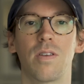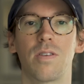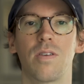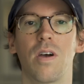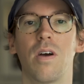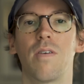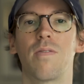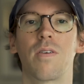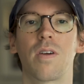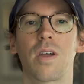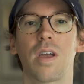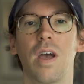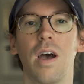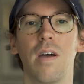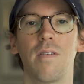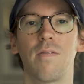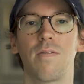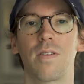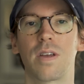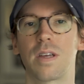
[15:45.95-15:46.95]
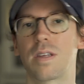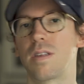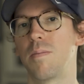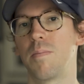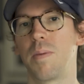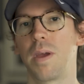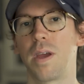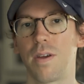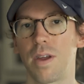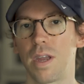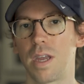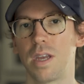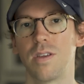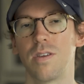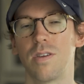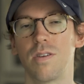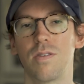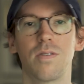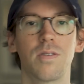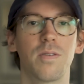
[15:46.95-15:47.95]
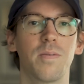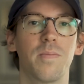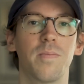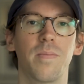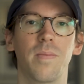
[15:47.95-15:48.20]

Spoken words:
software conflicts and pairing issues.